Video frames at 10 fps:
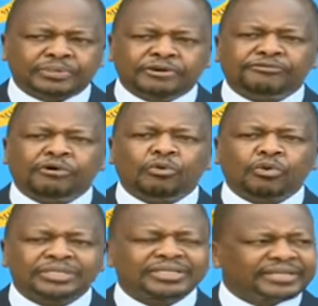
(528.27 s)
for
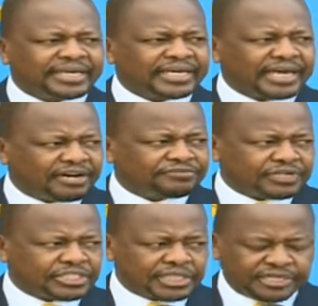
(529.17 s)
what they have
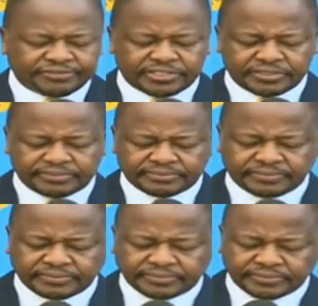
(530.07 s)
received.
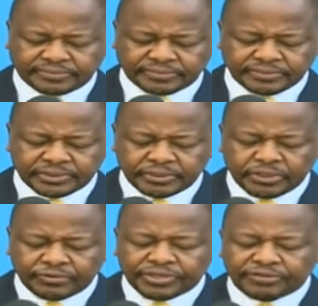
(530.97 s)

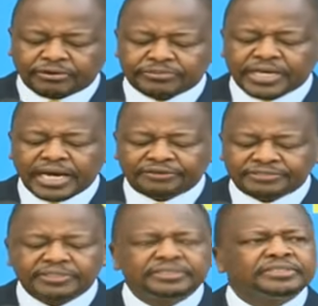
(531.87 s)
We have
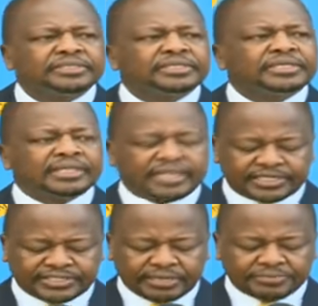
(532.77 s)
observed
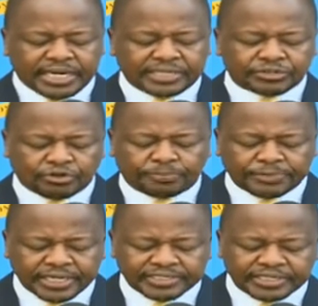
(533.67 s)
that some
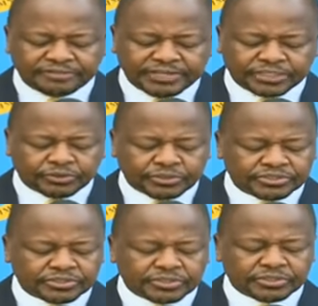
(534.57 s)
unscrupulous
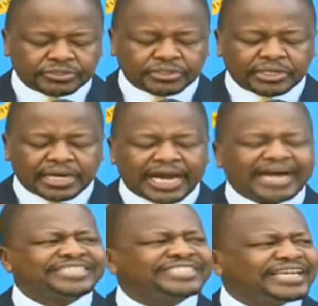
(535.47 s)
individuals
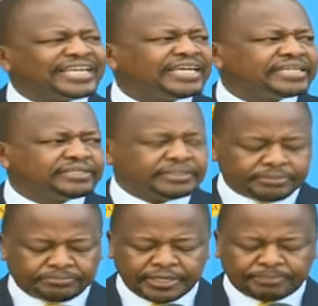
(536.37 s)
are selling
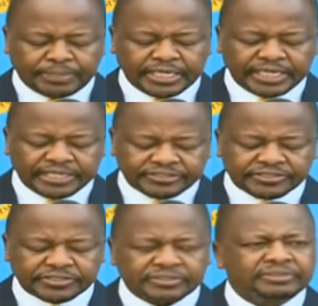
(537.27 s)

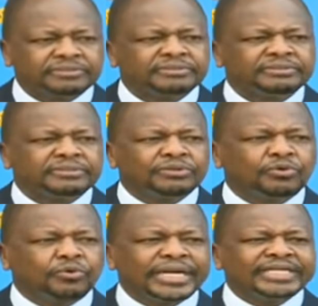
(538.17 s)
PPEs
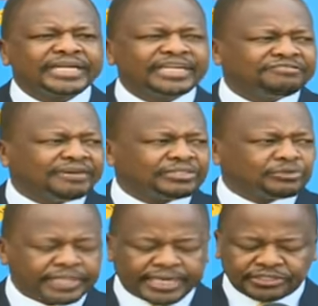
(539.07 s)
when delivered to
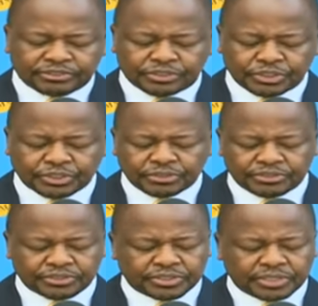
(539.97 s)
their
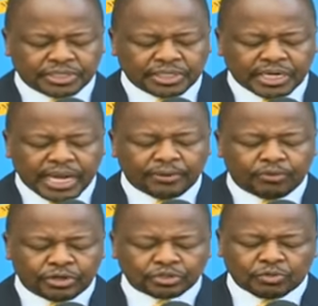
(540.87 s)
institutions. I
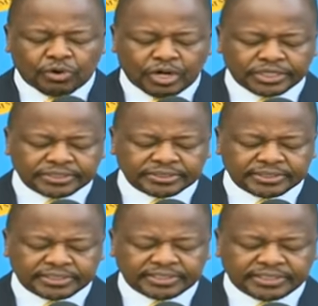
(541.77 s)
want to warn
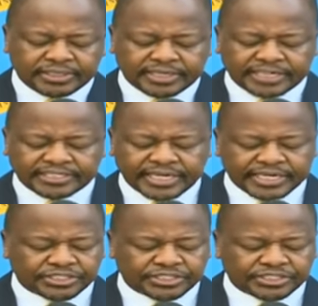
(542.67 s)
that such